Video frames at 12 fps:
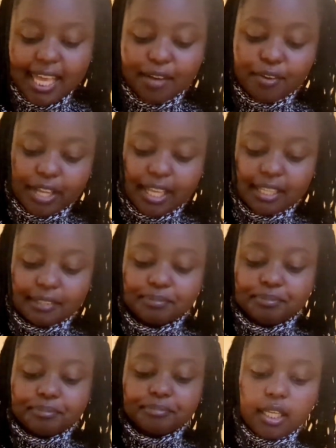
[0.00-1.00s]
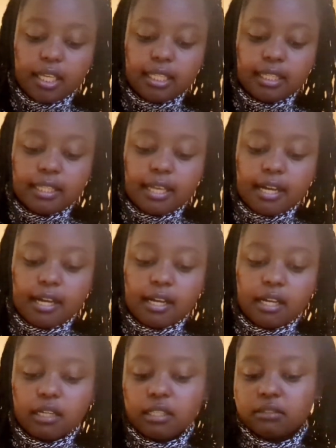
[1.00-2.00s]
Okay, in
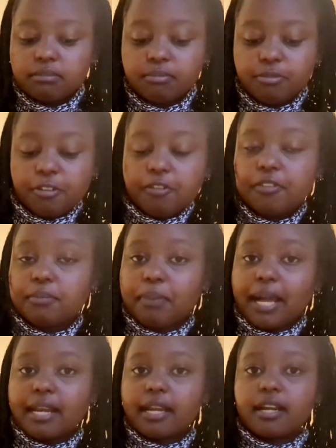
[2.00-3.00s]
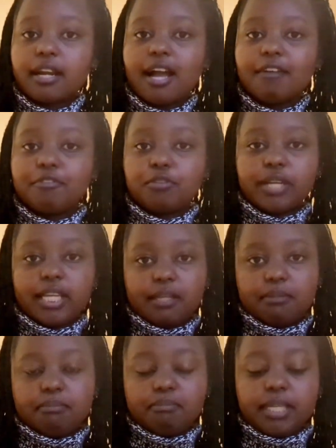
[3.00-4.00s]
the fifth paragraph, you can
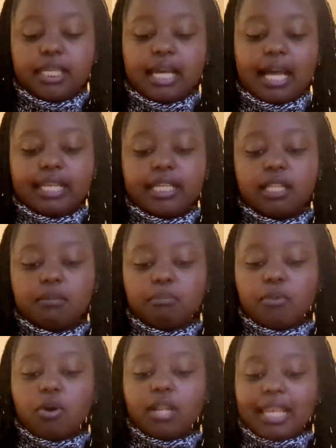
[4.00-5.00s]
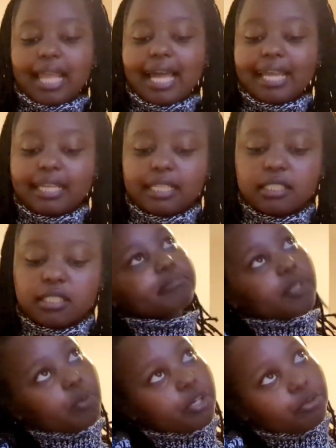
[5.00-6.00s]
be a little more light.
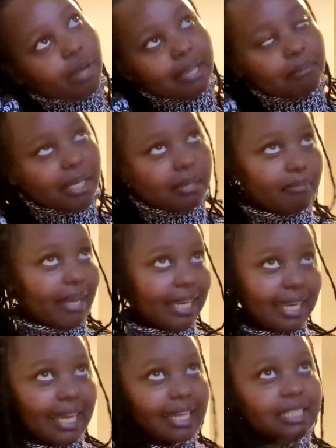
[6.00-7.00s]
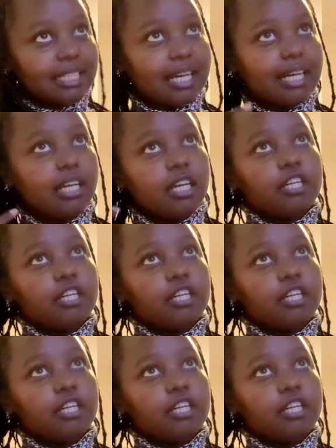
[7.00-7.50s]
What do I mean by lighter?